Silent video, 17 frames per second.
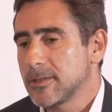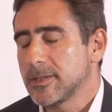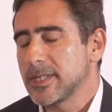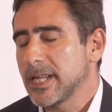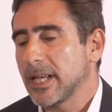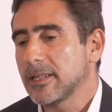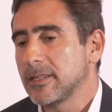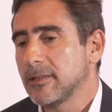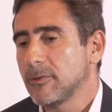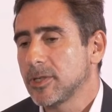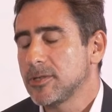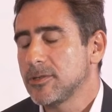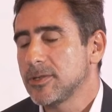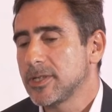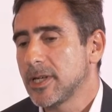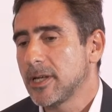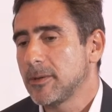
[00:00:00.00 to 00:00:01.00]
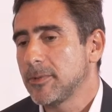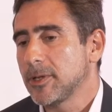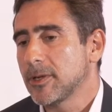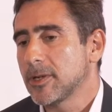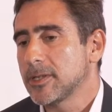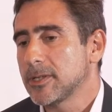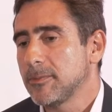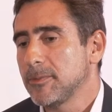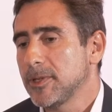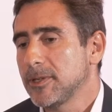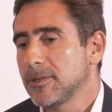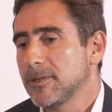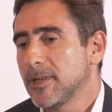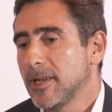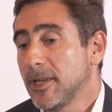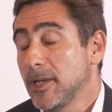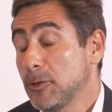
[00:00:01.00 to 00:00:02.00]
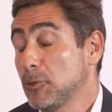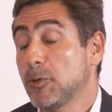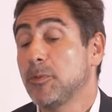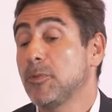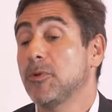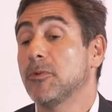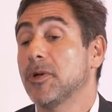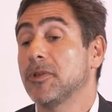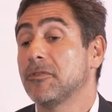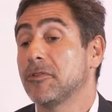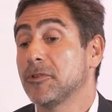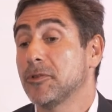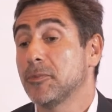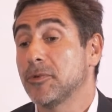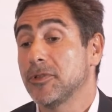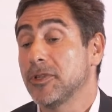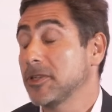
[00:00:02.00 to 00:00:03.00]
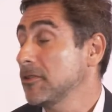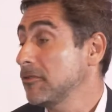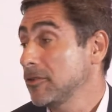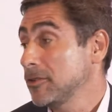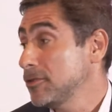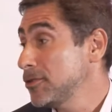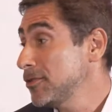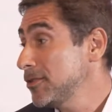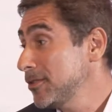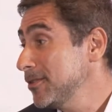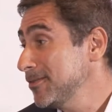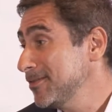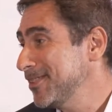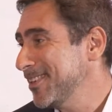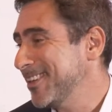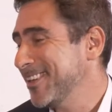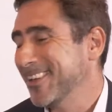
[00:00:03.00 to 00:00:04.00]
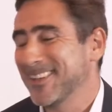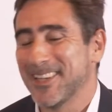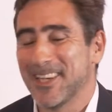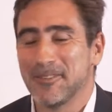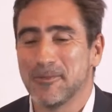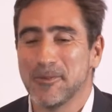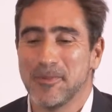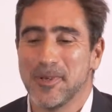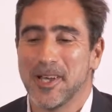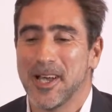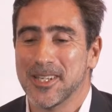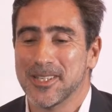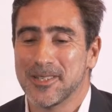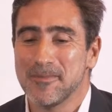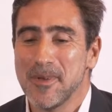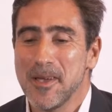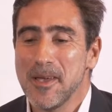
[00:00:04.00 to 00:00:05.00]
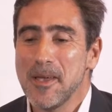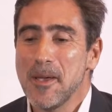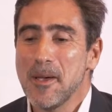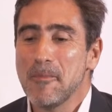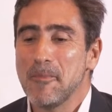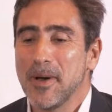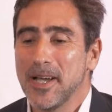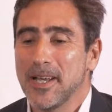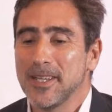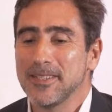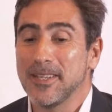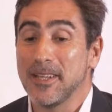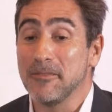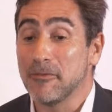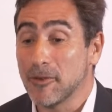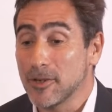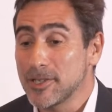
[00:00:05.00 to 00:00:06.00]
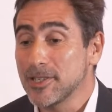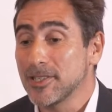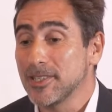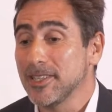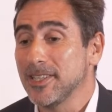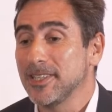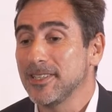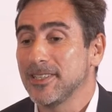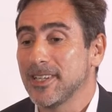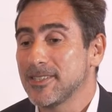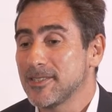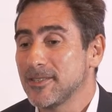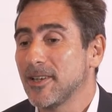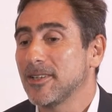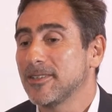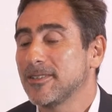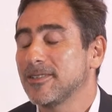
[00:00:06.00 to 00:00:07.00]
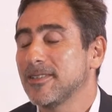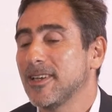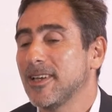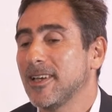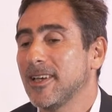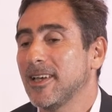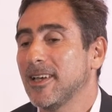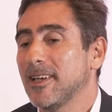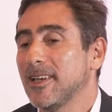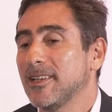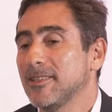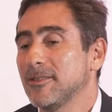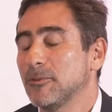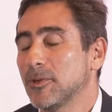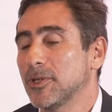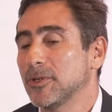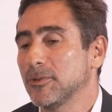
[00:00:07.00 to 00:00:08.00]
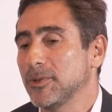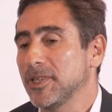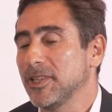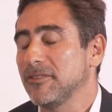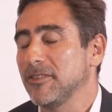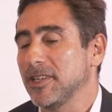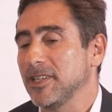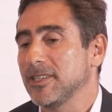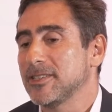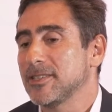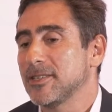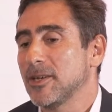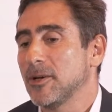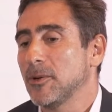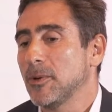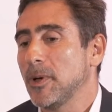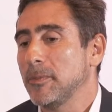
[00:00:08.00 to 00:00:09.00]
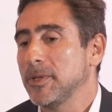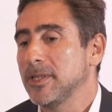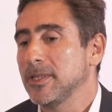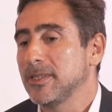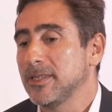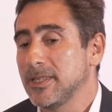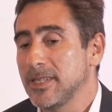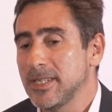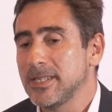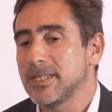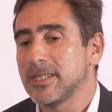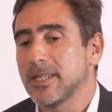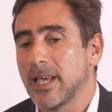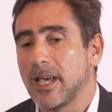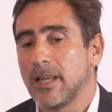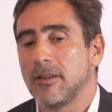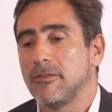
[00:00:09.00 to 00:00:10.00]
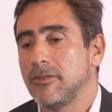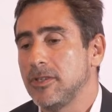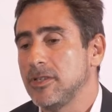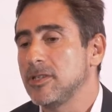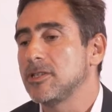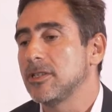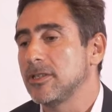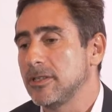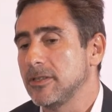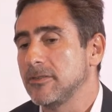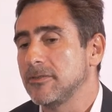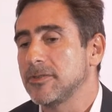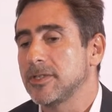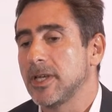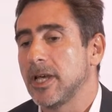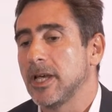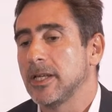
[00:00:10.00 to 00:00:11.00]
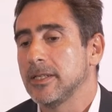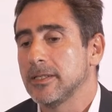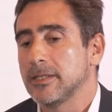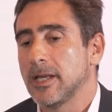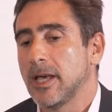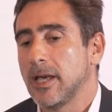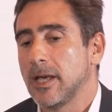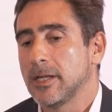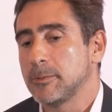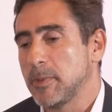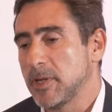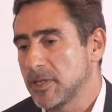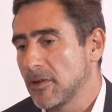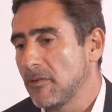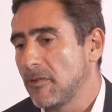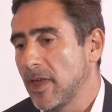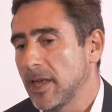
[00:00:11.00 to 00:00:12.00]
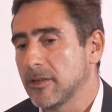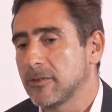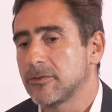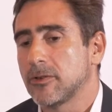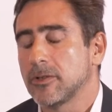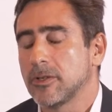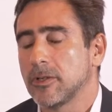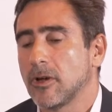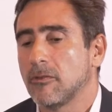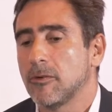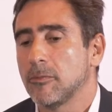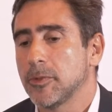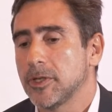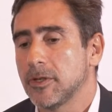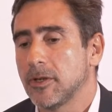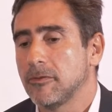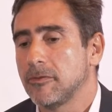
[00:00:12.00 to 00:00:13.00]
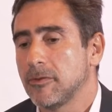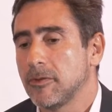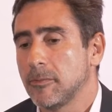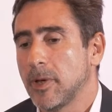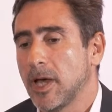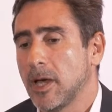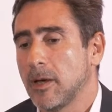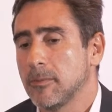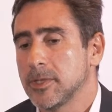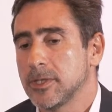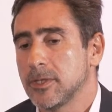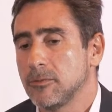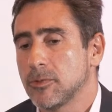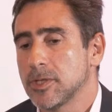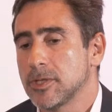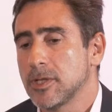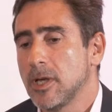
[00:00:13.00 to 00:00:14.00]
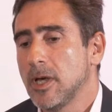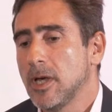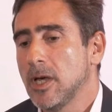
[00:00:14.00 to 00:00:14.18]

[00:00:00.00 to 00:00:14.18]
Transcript: exactly what you said, because I mean, it would be wonderful to predict the future. That would be awesome. But unfortunately, that's not the world we live in. So I mean, this kind of initiatives, and special thanks for the government of Bahamas. It was